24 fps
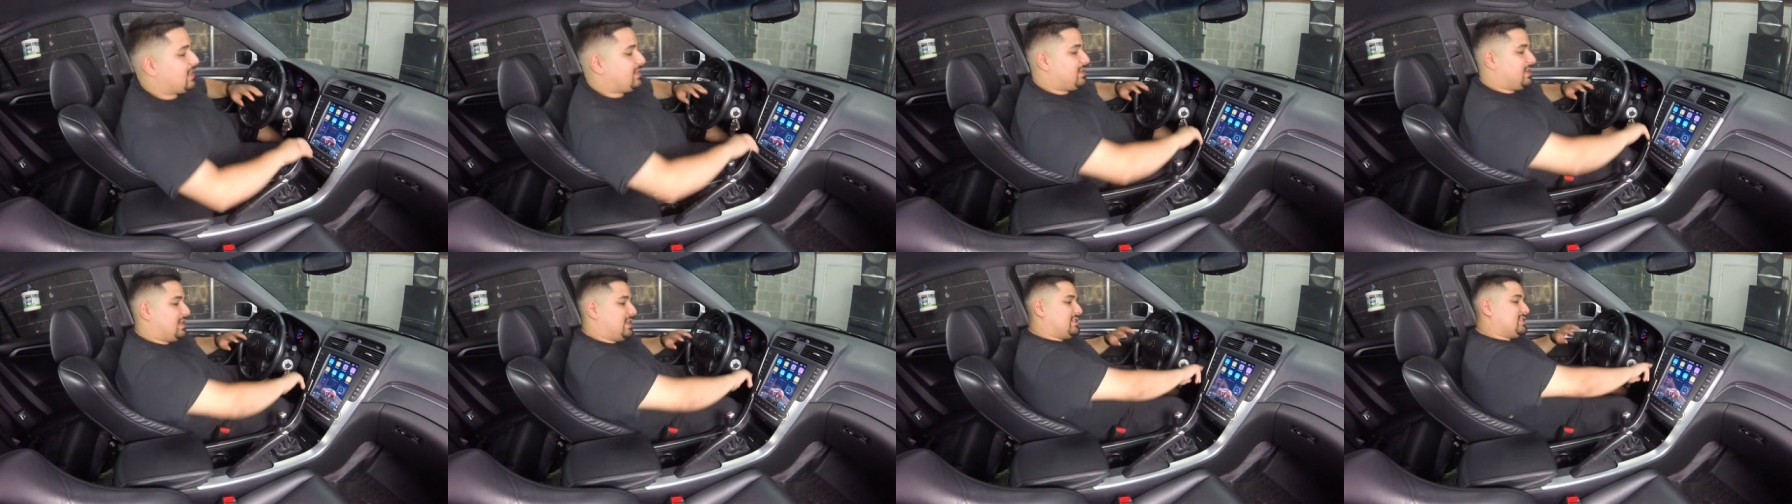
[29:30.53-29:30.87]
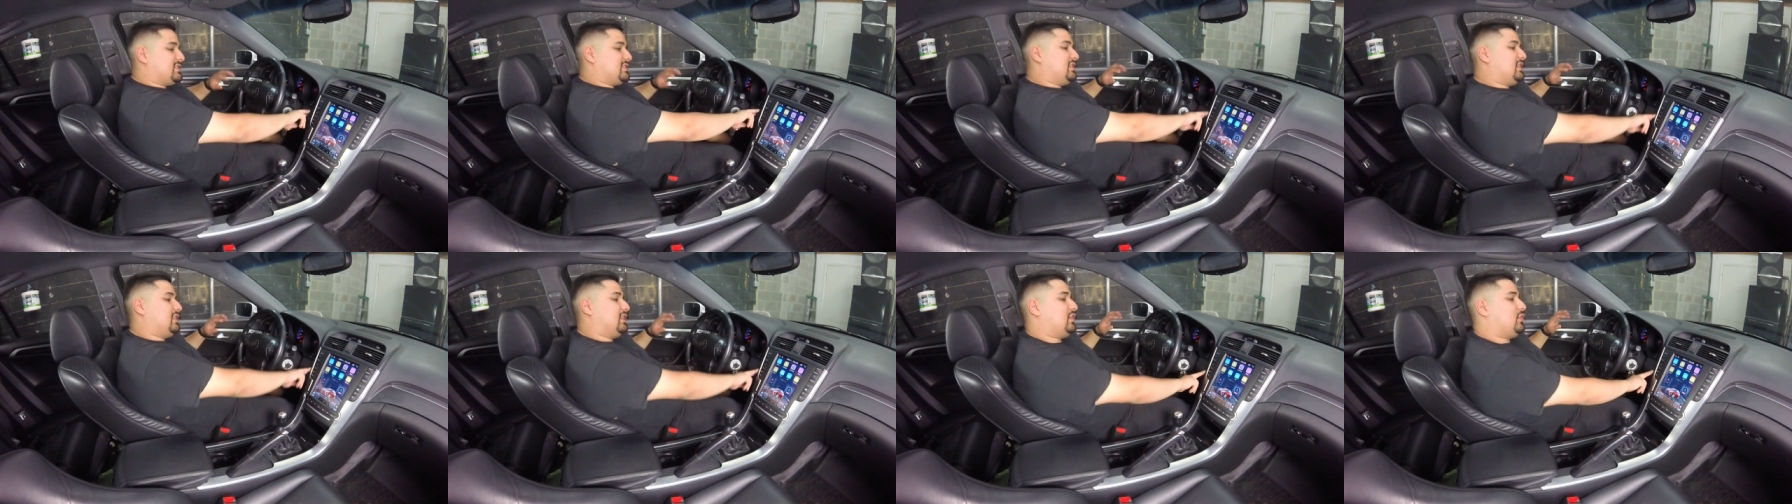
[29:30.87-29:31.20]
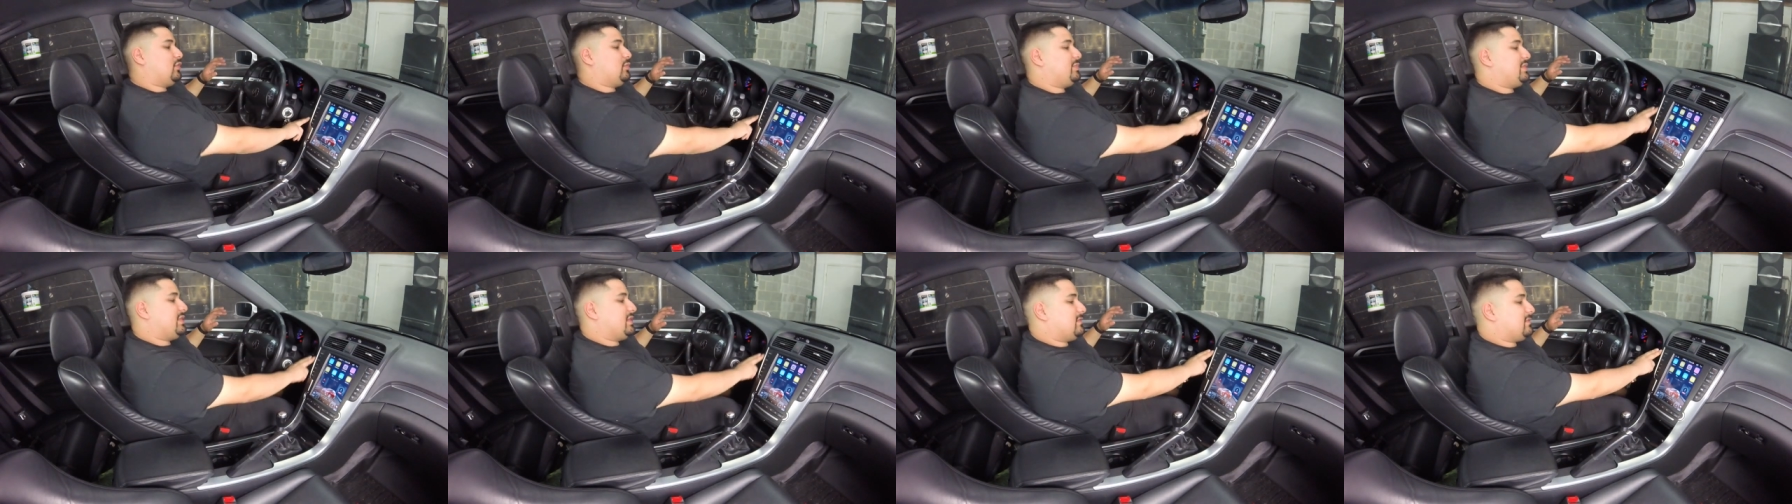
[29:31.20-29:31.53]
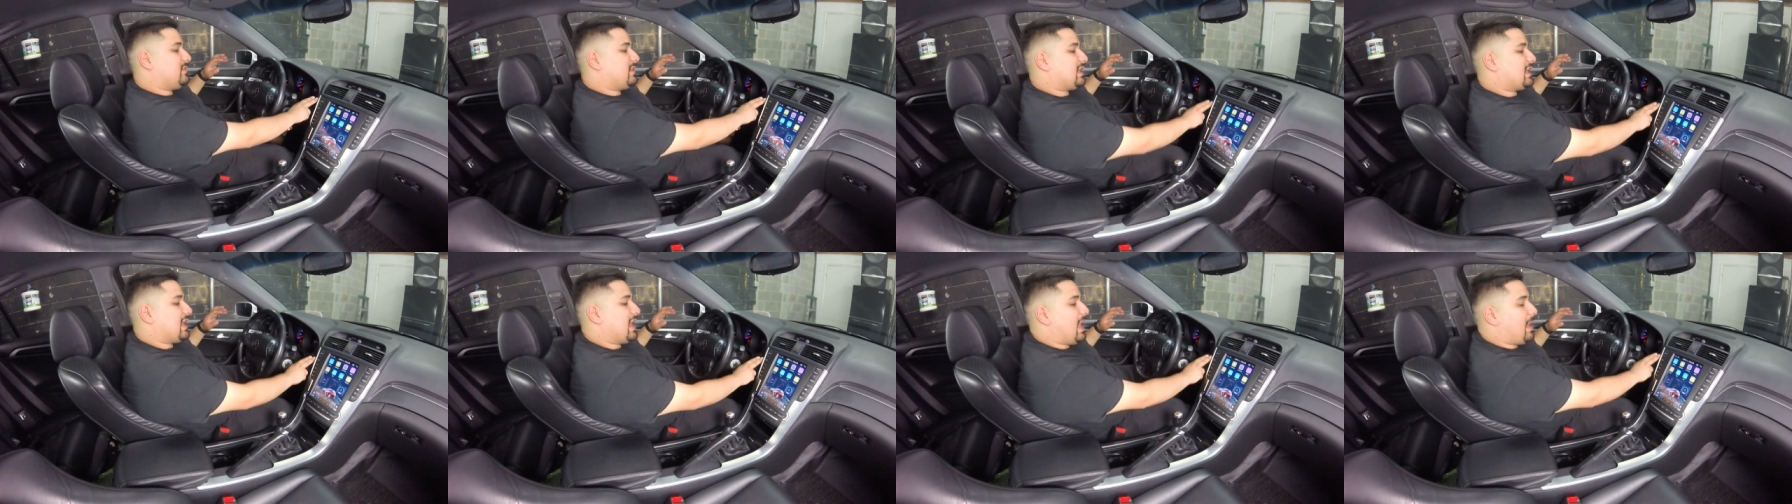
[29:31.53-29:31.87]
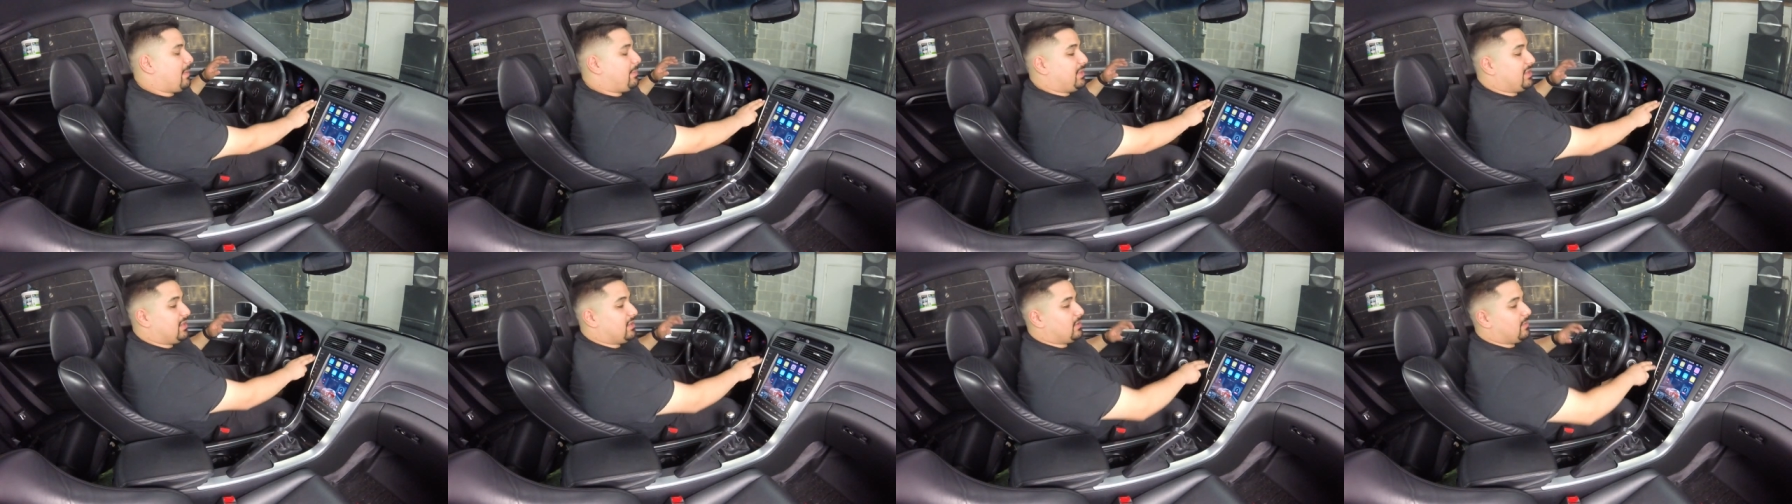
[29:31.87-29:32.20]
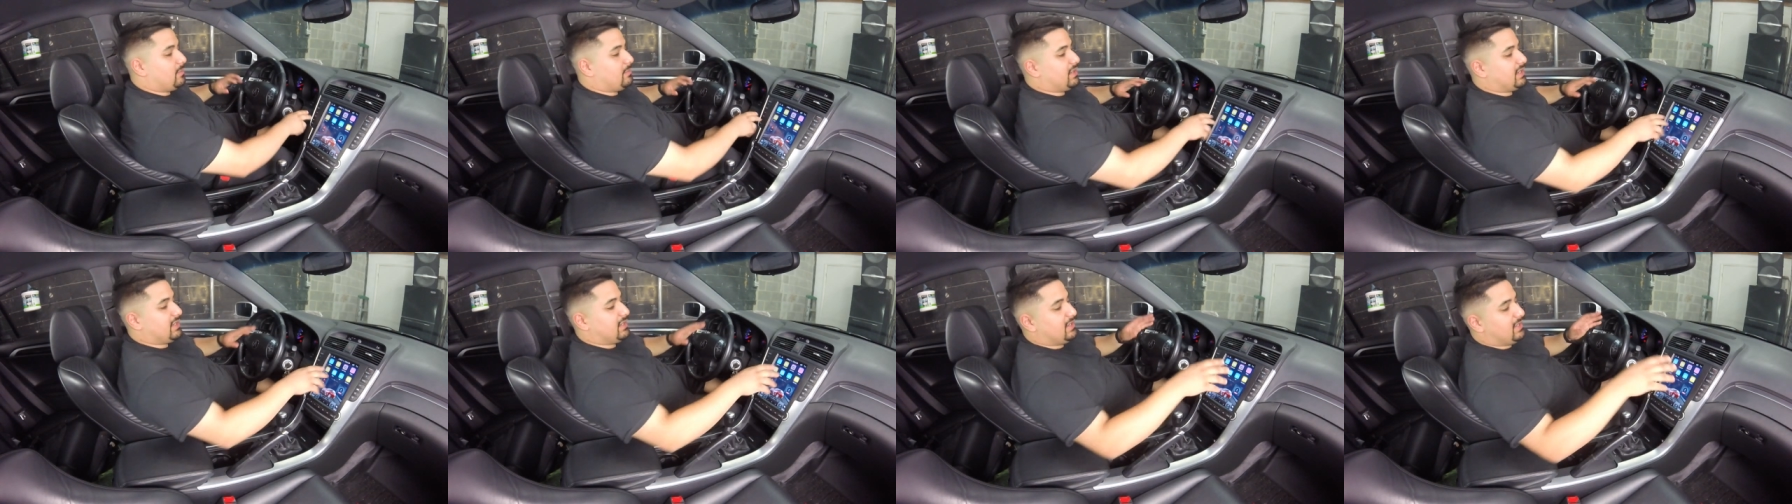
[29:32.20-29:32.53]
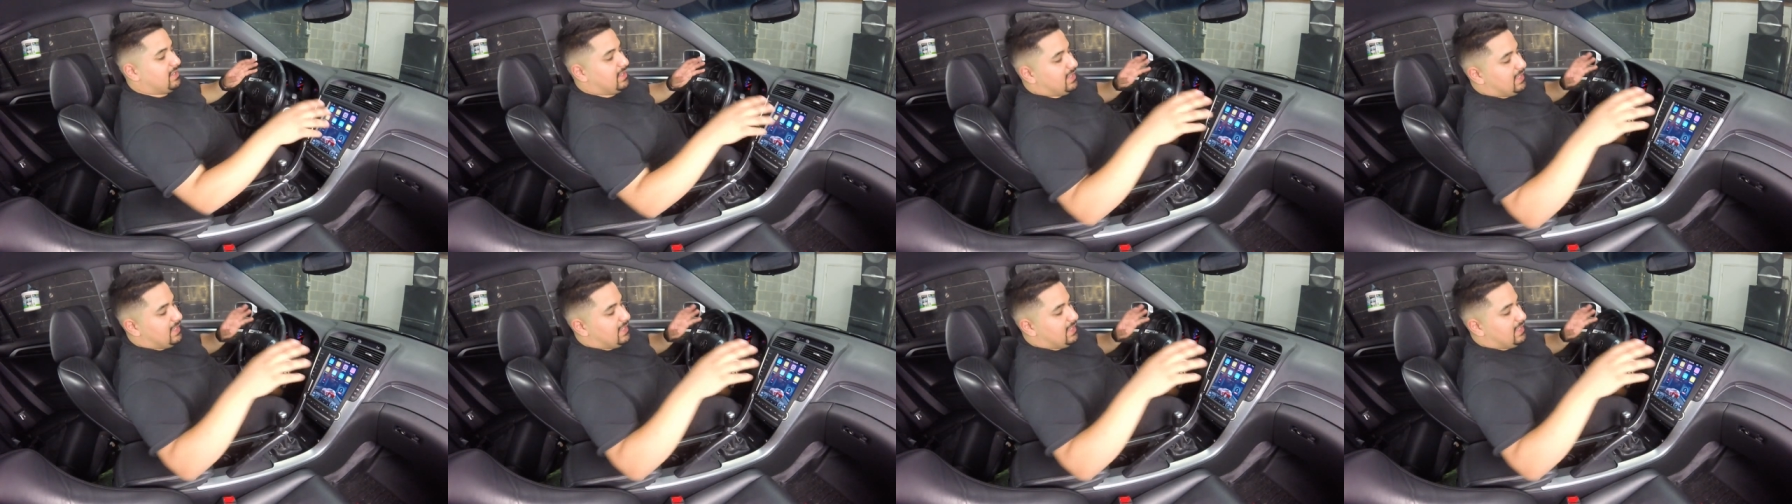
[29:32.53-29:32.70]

kind of has a little bit of a gap here, but